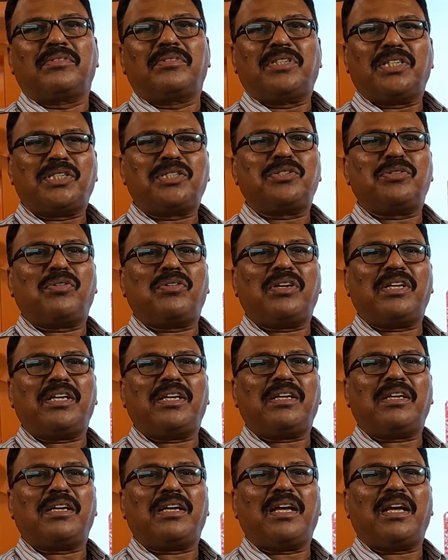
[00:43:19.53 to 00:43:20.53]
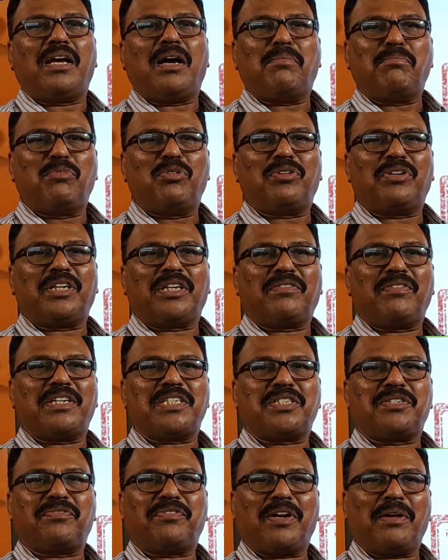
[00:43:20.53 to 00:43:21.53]
this is only a humble
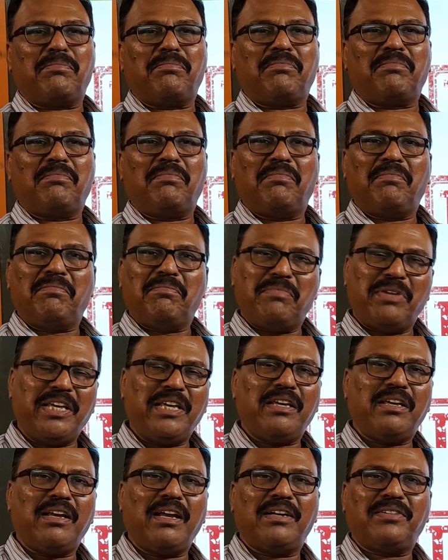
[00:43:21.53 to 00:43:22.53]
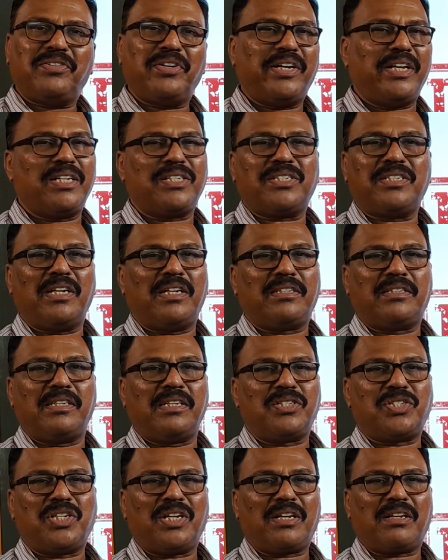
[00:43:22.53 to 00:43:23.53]
request from me, a traditional
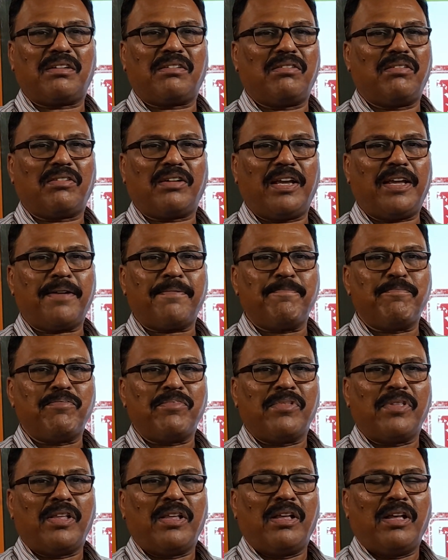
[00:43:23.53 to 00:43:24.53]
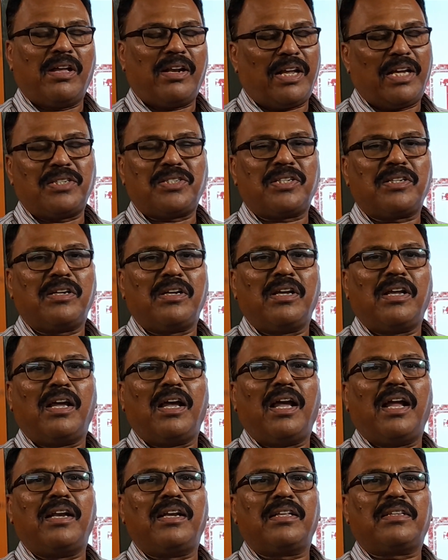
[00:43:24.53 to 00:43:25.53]
teacher. Okay, right.
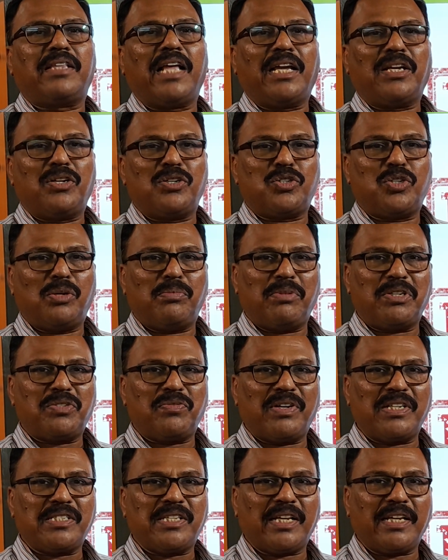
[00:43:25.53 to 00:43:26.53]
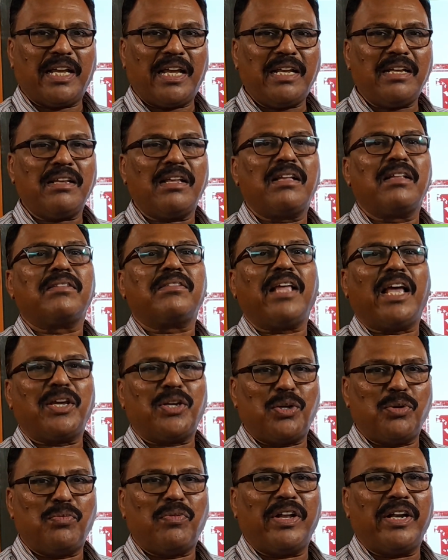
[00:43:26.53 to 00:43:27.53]
And thank you so much once again.
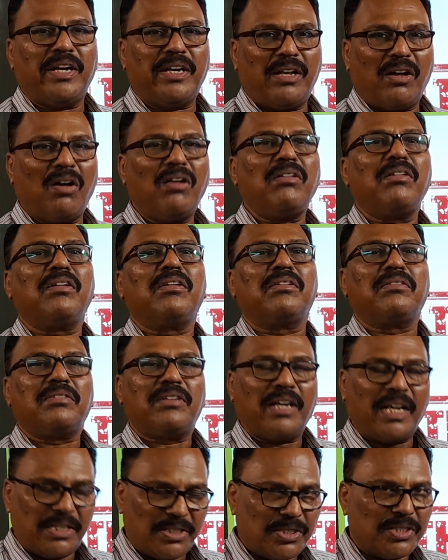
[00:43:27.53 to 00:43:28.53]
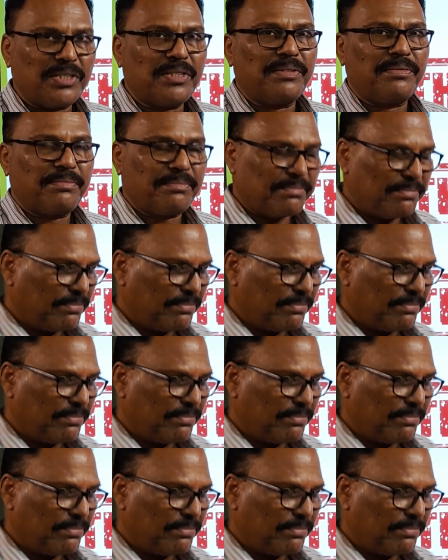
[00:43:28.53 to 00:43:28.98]
Thank you, one and all. Right.